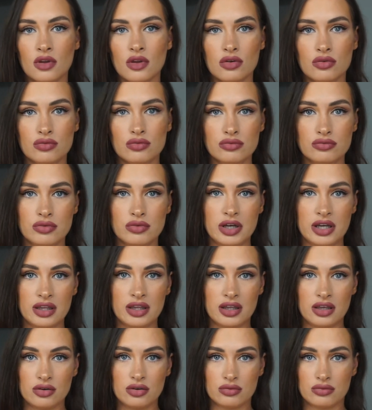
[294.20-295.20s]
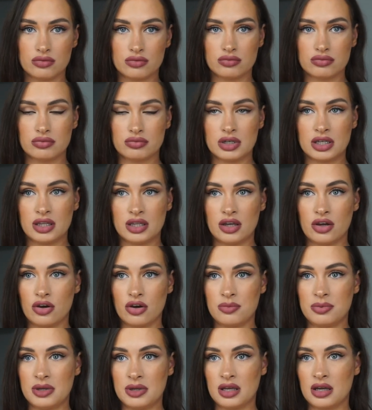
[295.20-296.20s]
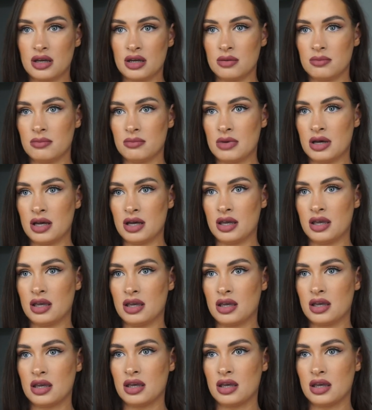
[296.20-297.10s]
Really, really opening up my